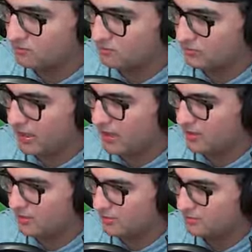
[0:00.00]
Okay.
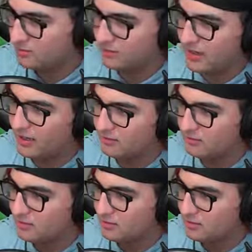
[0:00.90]
Come on.
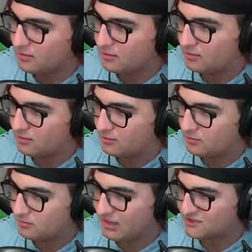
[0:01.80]

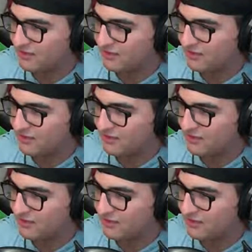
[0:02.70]
That's